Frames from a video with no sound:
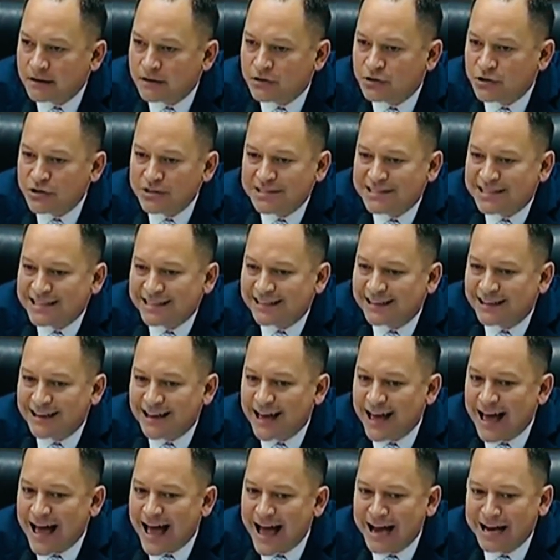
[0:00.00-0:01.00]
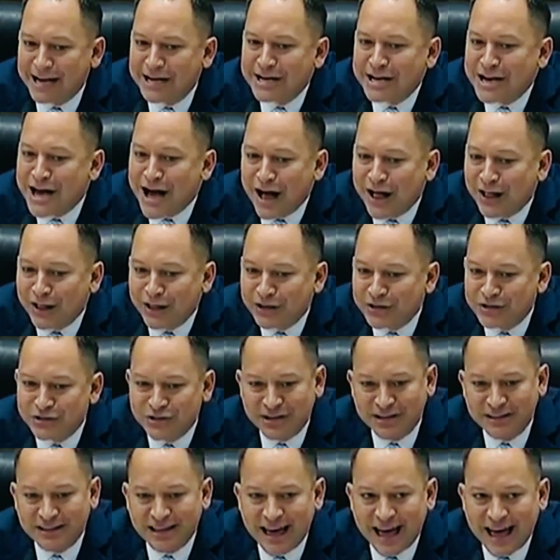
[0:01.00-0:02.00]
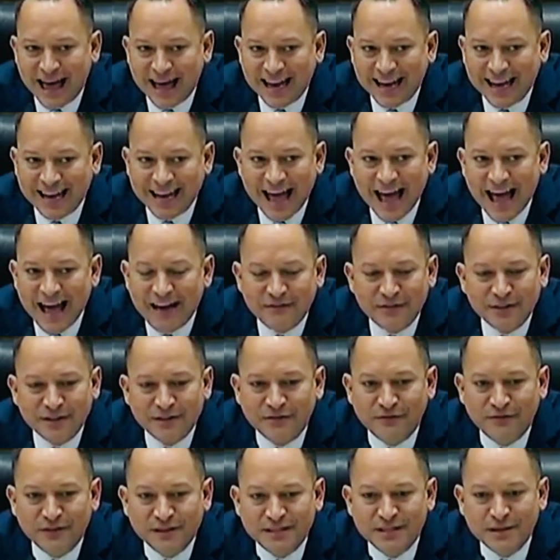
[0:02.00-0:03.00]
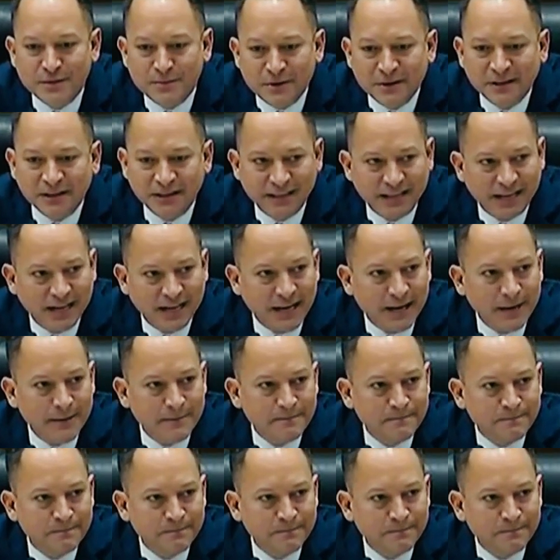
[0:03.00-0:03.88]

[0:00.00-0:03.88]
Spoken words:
just acknowledging that and having visibility